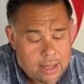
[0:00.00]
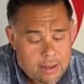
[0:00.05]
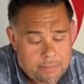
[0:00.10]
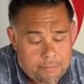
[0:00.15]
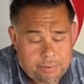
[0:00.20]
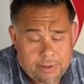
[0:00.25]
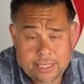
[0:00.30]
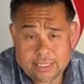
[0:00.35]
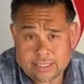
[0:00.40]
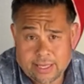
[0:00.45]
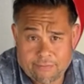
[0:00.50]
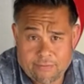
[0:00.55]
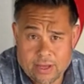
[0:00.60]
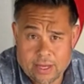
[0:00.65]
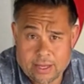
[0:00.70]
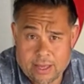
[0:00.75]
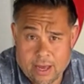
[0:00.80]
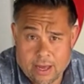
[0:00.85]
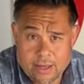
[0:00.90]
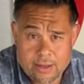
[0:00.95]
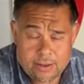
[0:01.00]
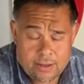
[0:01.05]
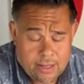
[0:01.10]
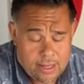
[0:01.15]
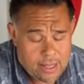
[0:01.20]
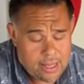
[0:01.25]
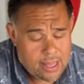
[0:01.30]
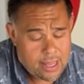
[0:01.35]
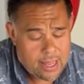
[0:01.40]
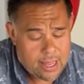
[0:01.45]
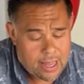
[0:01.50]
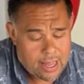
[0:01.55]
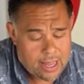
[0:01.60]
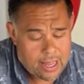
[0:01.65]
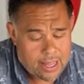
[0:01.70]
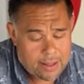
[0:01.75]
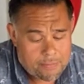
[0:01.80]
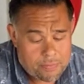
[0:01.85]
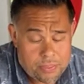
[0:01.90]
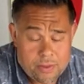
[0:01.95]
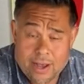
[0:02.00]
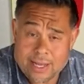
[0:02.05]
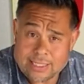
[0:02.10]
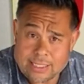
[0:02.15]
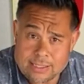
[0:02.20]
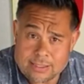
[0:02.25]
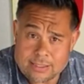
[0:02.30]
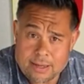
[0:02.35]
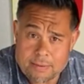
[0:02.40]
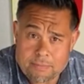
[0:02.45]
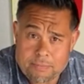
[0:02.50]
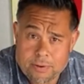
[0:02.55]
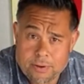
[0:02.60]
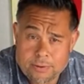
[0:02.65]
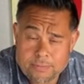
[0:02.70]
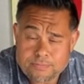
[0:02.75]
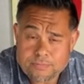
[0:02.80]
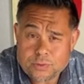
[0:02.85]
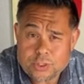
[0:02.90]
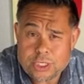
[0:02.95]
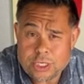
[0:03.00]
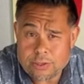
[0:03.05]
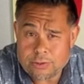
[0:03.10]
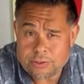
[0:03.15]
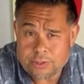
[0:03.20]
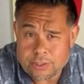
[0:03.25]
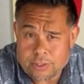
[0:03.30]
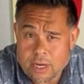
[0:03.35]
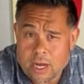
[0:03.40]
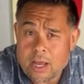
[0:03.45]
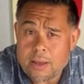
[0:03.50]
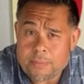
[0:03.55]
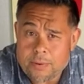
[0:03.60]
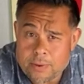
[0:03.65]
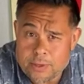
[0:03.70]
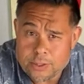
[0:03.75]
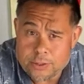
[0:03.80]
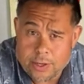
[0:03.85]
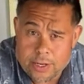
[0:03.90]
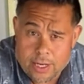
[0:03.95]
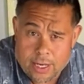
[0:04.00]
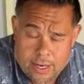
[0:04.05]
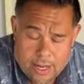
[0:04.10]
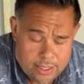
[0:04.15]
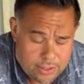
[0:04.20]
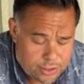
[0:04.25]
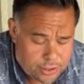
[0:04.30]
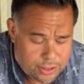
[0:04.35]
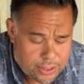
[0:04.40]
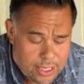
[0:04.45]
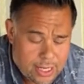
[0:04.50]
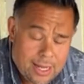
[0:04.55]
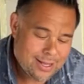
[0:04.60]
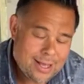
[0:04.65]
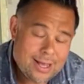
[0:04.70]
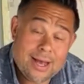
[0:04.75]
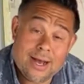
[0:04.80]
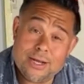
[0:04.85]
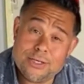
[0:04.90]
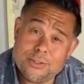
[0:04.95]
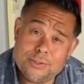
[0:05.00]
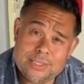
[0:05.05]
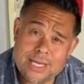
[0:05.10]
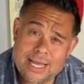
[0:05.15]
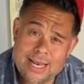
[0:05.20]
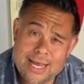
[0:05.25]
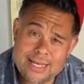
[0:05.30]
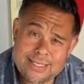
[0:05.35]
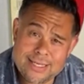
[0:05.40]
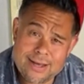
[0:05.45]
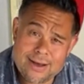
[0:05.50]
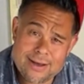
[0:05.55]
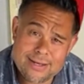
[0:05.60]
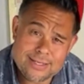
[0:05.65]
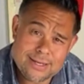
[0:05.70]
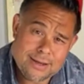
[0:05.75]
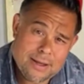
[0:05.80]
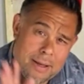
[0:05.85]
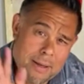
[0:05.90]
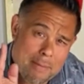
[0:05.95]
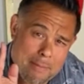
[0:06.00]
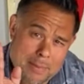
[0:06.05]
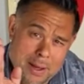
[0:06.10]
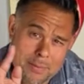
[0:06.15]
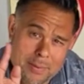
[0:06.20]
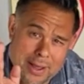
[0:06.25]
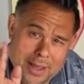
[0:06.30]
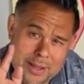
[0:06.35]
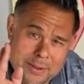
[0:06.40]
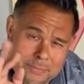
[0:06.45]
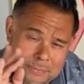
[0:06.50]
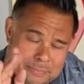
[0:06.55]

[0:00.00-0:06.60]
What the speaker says: Please give it a go. Nice and simple. Children, I hope you enjoy your lunch. I shall see you later, guys. Bye-bye.